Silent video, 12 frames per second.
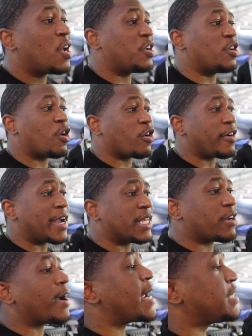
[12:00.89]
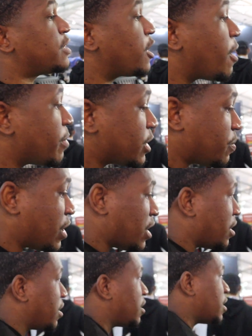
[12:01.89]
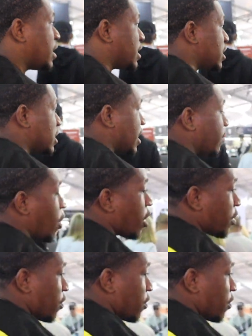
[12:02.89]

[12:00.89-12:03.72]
You know, crazy numbers, but I'm walking